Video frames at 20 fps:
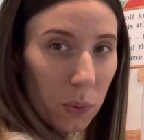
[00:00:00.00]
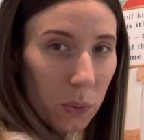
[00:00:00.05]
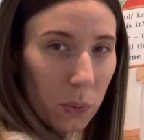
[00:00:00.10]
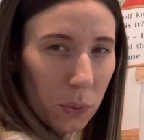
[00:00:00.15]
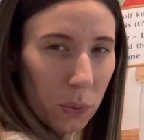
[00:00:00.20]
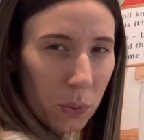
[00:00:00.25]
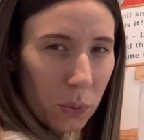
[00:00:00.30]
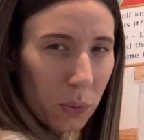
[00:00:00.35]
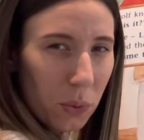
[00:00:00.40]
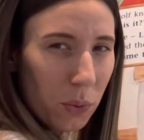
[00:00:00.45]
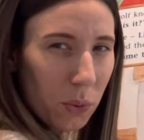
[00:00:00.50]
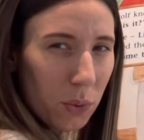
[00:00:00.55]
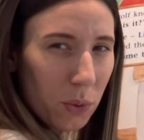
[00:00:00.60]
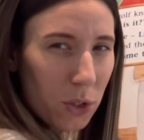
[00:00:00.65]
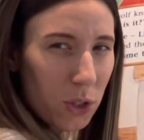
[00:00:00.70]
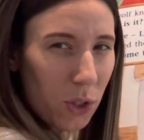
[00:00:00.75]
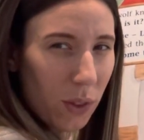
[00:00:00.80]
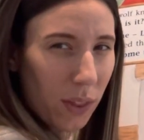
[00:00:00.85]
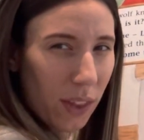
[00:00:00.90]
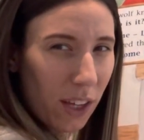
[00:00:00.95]
Oh,
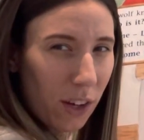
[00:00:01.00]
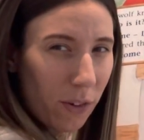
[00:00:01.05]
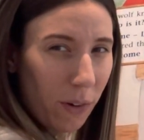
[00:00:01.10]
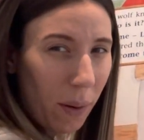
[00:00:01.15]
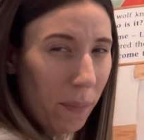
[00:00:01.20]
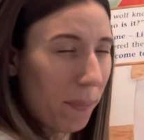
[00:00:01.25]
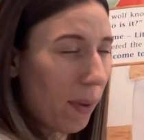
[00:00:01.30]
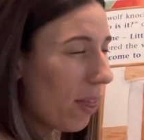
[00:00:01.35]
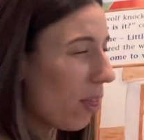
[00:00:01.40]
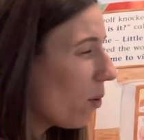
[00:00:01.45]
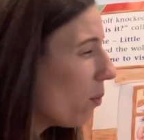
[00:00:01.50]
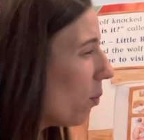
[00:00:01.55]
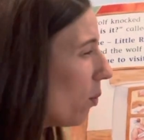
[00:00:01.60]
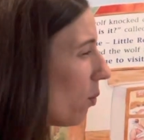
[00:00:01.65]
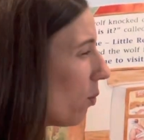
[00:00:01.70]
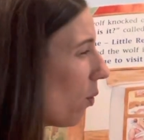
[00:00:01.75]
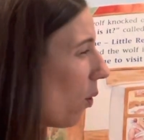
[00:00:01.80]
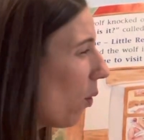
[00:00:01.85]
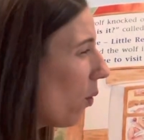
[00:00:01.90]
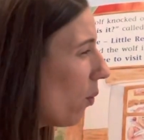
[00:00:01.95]
do you think grandmother will
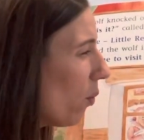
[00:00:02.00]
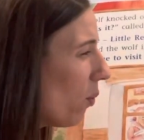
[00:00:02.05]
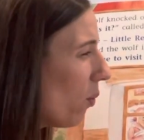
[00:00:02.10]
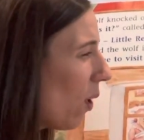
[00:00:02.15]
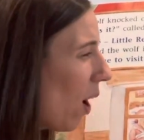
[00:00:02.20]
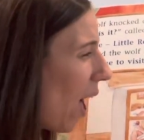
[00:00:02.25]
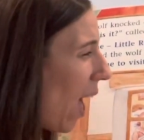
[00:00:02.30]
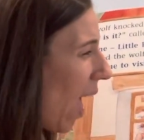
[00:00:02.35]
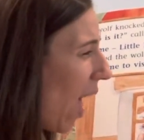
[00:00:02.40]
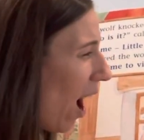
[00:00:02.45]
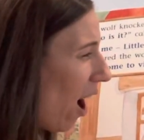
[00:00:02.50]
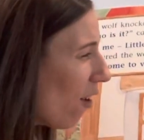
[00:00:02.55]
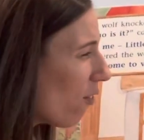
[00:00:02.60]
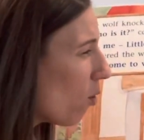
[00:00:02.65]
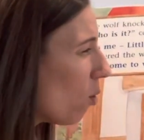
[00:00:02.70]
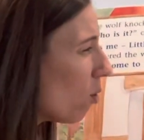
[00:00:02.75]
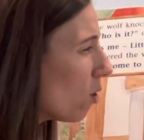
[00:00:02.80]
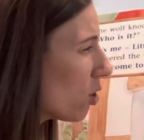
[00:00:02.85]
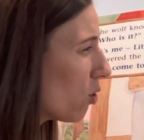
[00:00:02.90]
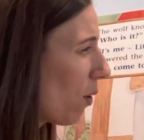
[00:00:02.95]
know? Of
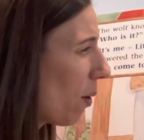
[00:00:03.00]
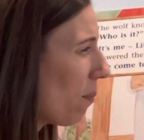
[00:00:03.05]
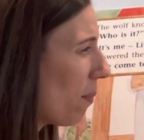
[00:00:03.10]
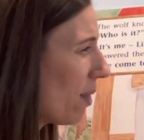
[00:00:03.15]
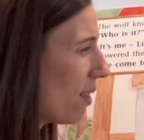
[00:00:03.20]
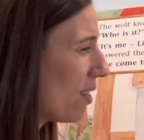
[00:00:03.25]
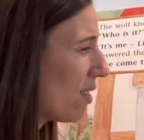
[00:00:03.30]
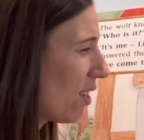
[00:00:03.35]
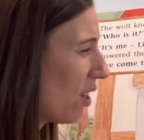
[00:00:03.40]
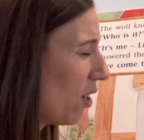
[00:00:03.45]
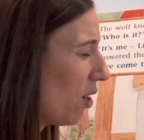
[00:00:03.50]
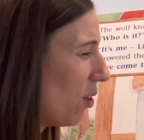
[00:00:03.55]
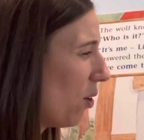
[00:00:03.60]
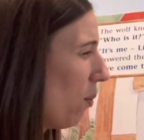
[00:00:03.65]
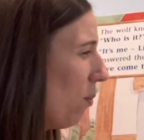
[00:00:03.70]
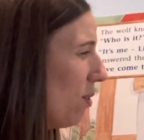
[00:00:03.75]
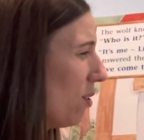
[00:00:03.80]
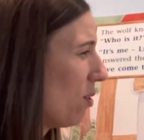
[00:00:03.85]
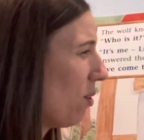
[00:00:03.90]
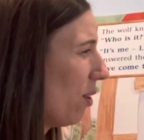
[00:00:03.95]
course grandmother's going to
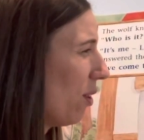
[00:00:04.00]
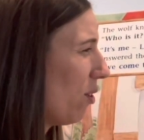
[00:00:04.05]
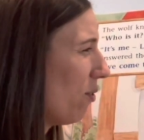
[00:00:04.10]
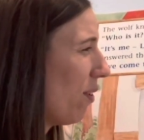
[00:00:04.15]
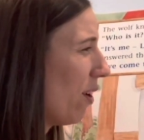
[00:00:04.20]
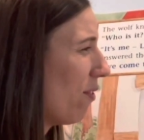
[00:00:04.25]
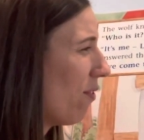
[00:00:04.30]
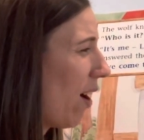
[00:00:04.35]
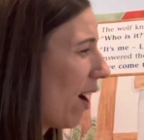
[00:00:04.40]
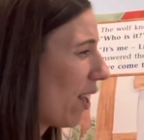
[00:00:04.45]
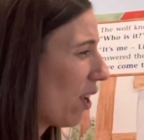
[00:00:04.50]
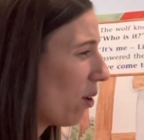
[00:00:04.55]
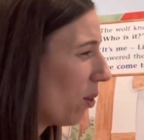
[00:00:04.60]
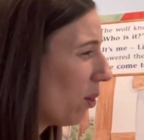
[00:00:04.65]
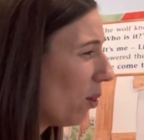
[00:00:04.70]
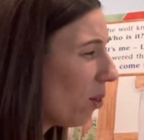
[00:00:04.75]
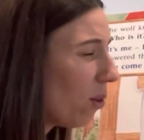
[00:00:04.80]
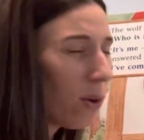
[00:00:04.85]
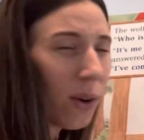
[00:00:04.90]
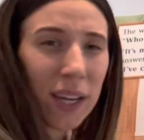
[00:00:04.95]
know it's not Little Red Riding Hood.
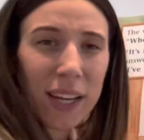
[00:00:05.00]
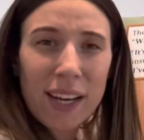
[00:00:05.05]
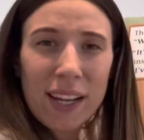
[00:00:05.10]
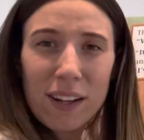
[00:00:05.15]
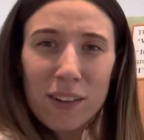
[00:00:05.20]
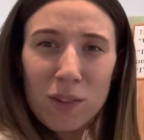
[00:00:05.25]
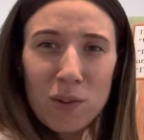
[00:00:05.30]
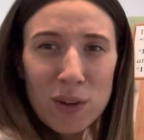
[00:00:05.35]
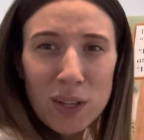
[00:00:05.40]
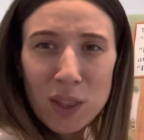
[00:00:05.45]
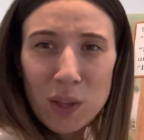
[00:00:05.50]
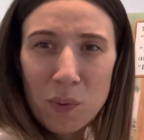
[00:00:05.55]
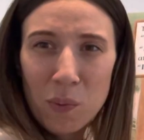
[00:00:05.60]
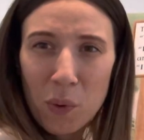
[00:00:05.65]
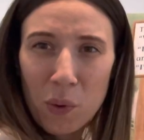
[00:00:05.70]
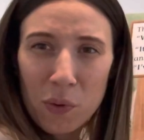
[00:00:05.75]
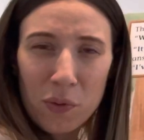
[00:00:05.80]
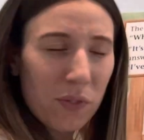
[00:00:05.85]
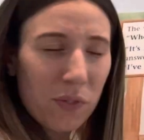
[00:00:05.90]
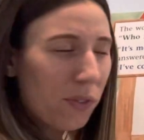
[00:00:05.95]
Look at it. Look at the
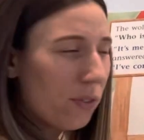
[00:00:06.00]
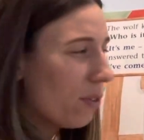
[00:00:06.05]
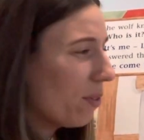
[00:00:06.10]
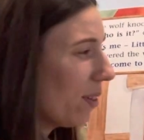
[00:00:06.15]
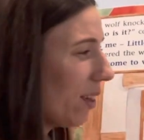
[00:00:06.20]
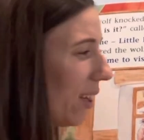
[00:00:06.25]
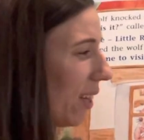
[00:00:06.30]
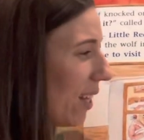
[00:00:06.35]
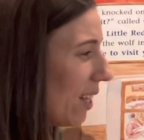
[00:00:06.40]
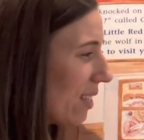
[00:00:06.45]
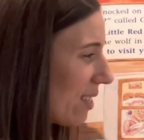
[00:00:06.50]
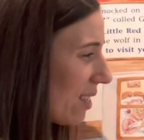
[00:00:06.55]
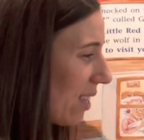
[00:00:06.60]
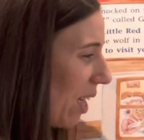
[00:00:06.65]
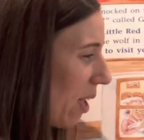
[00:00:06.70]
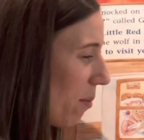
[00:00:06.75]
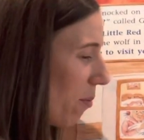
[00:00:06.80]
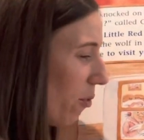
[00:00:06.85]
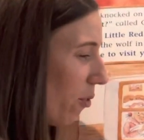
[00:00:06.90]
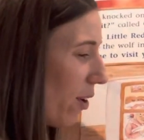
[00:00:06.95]
wolf. Let's
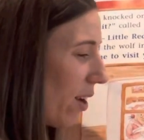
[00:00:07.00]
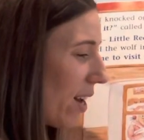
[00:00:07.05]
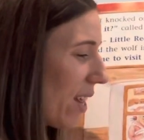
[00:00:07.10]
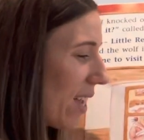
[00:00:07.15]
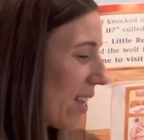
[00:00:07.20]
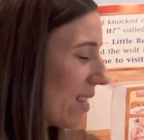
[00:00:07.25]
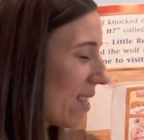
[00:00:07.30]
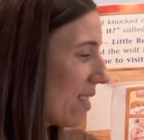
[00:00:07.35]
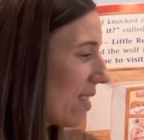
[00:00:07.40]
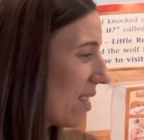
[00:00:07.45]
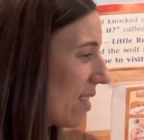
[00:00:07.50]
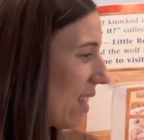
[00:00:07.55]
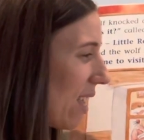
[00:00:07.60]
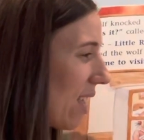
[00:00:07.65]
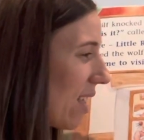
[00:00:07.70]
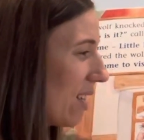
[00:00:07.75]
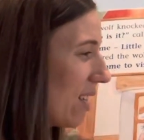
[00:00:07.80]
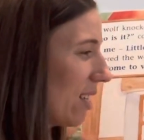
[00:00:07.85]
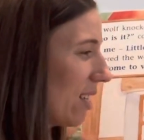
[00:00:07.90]
keep reading and see.